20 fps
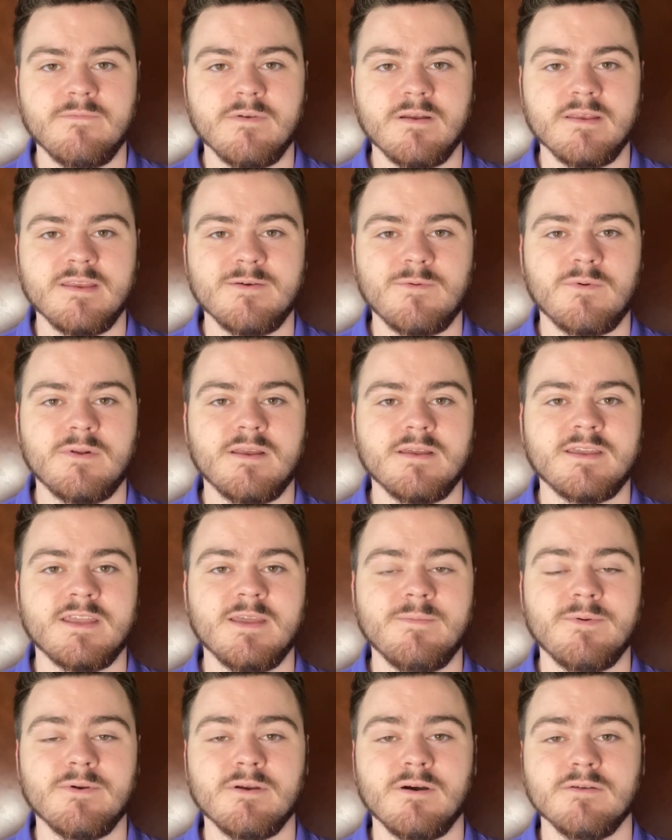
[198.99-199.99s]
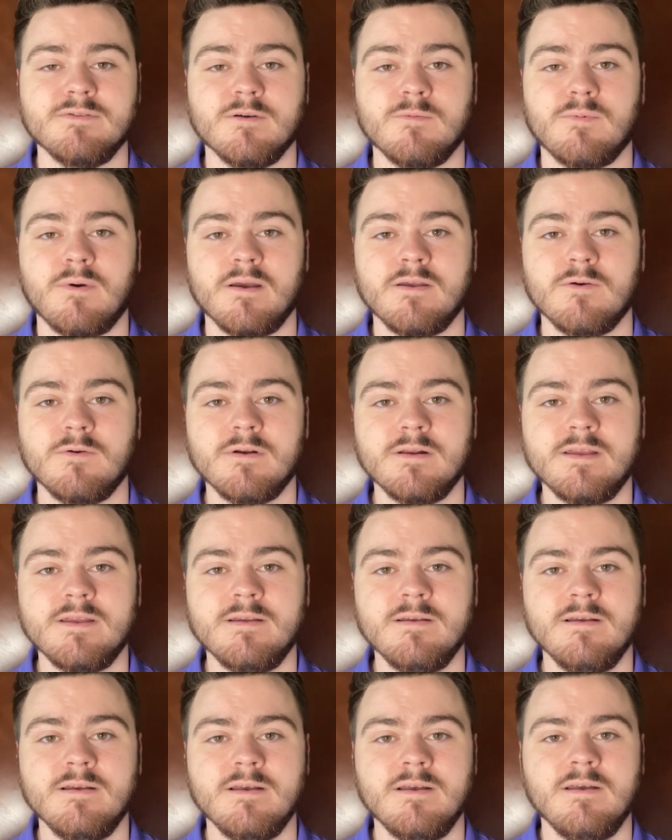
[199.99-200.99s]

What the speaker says: and you want to keep your health a priority,